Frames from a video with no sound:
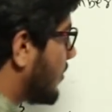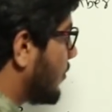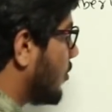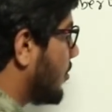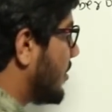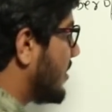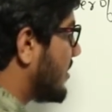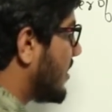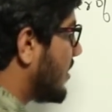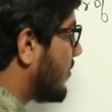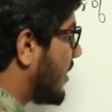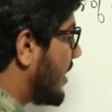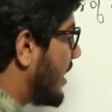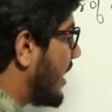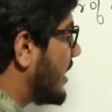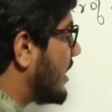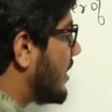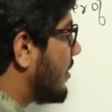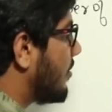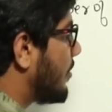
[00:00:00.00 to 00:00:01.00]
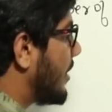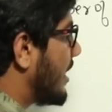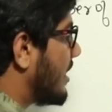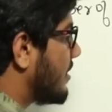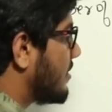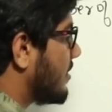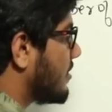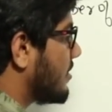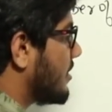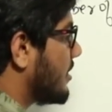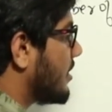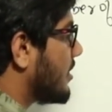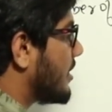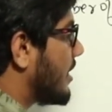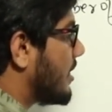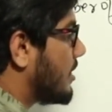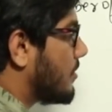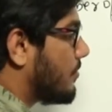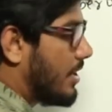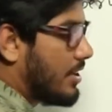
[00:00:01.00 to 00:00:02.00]
movements are 191 minus 63,
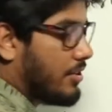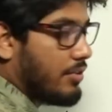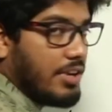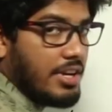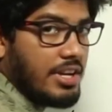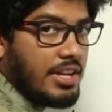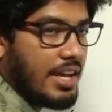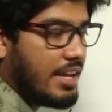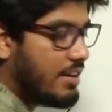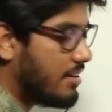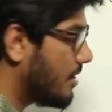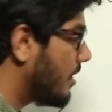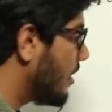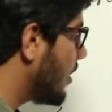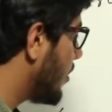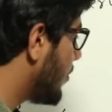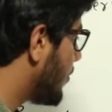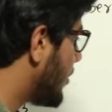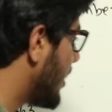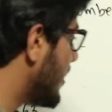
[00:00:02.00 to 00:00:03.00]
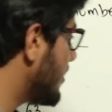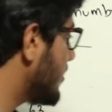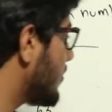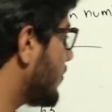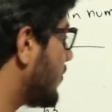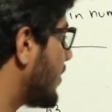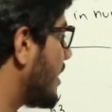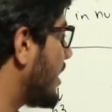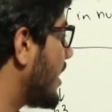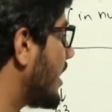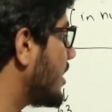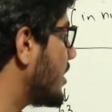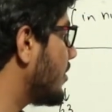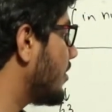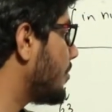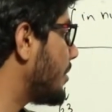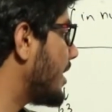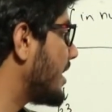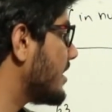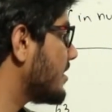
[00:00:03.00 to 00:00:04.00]
that is 128, plus
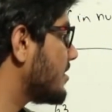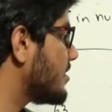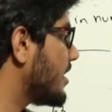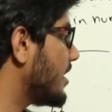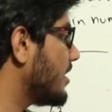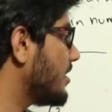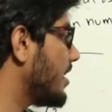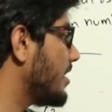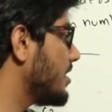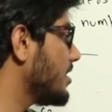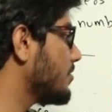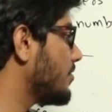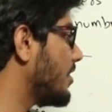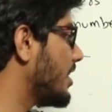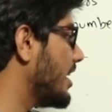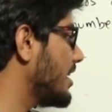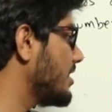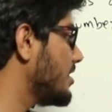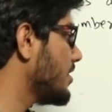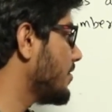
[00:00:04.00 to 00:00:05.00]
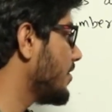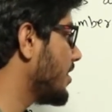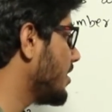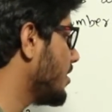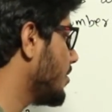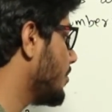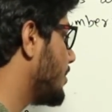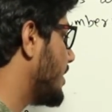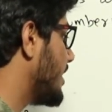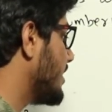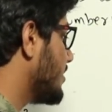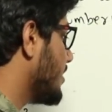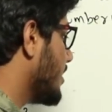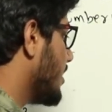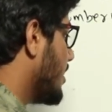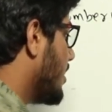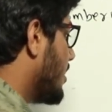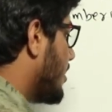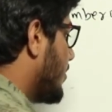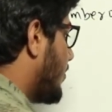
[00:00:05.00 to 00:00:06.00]
191 minus 10, that is 181, plus
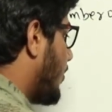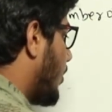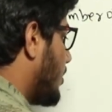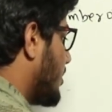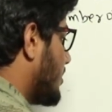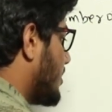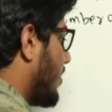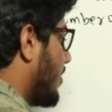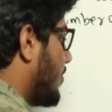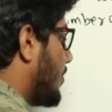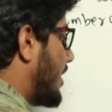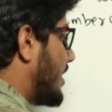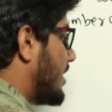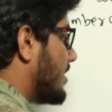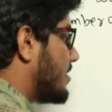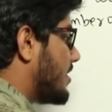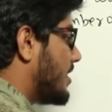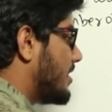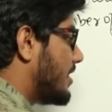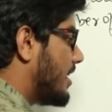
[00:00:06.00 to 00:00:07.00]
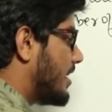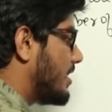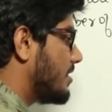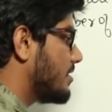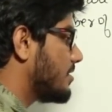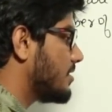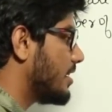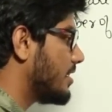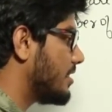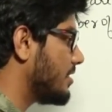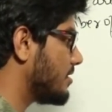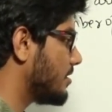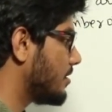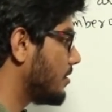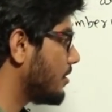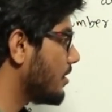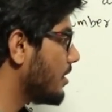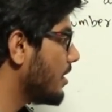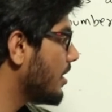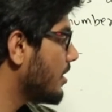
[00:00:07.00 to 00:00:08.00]
47 minus 10, that is
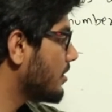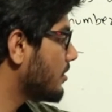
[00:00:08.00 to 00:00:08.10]
37.